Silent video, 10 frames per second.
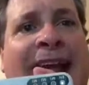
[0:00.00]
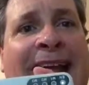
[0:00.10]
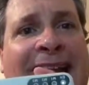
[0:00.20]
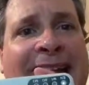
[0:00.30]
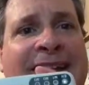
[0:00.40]

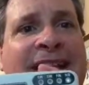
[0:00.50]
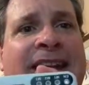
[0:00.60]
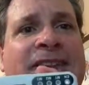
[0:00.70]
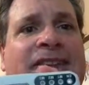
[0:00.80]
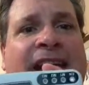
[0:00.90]
And
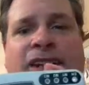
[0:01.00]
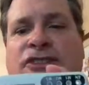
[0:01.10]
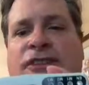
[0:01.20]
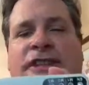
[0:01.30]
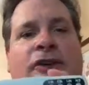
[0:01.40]
it's
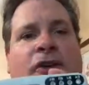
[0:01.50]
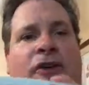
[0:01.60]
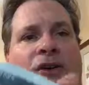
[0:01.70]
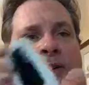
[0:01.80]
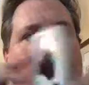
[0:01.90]
actually
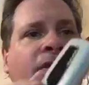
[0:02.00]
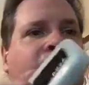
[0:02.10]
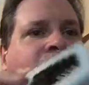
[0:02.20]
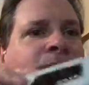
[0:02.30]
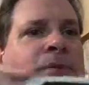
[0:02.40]
called,
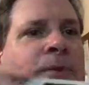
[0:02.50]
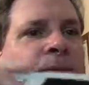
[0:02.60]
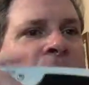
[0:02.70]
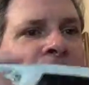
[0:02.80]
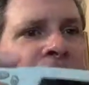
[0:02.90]

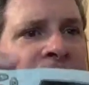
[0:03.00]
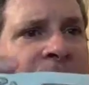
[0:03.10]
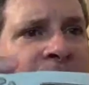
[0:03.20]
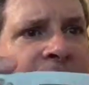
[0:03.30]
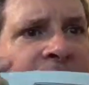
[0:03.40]
whoops, let's see
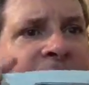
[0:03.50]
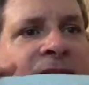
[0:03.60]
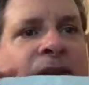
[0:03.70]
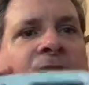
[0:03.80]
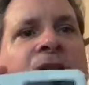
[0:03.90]
if we got it
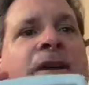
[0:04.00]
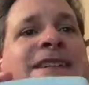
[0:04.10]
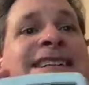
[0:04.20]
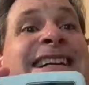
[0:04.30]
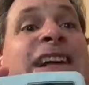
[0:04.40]
there,
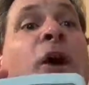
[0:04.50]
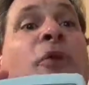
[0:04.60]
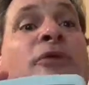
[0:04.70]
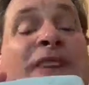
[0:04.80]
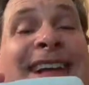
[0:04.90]

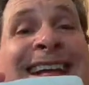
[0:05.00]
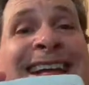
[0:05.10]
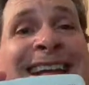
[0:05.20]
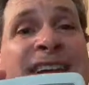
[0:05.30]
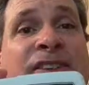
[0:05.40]

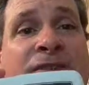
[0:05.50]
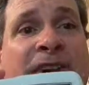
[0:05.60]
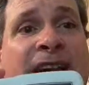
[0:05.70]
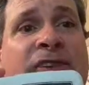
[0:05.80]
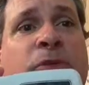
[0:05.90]
DOVE, a
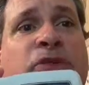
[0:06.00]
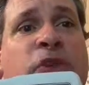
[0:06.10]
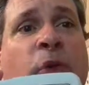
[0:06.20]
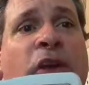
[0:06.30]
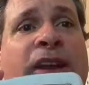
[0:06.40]
device which
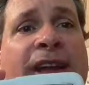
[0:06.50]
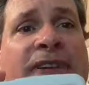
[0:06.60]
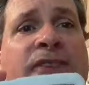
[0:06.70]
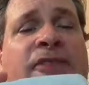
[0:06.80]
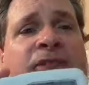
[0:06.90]

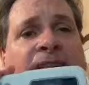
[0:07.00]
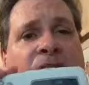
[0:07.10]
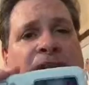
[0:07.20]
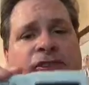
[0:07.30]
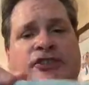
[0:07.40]
organizes
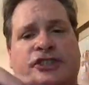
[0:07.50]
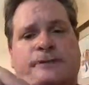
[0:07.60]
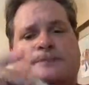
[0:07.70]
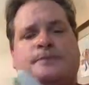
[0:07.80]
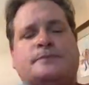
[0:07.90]
vital energy.
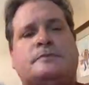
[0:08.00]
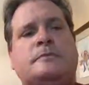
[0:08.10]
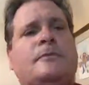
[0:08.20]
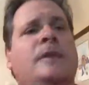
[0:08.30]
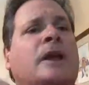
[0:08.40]

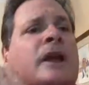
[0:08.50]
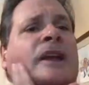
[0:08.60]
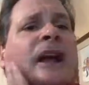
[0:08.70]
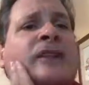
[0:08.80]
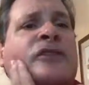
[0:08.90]

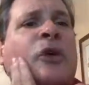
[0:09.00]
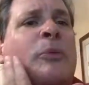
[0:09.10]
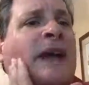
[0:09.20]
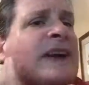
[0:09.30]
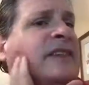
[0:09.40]
Now let's go
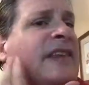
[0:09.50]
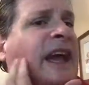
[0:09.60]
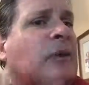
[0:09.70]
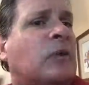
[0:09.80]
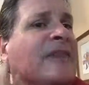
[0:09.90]
back to
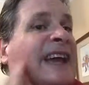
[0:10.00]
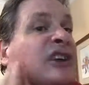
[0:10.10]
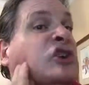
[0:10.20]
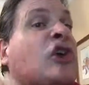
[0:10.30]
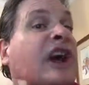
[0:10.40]
that where that
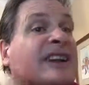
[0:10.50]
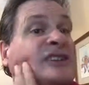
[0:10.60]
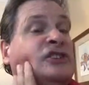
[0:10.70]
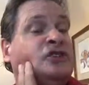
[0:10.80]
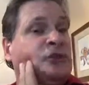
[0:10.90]
necrotic
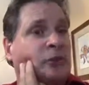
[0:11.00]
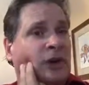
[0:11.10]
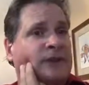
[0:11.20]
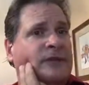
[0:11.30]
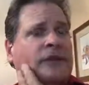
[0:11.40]
tissue
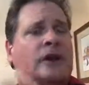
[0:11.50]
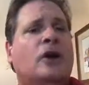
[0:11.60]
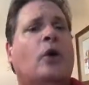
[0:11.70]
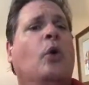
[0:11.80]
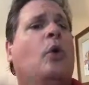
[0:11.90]
was,
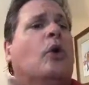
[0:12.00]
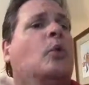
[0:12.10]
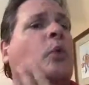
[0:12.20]
or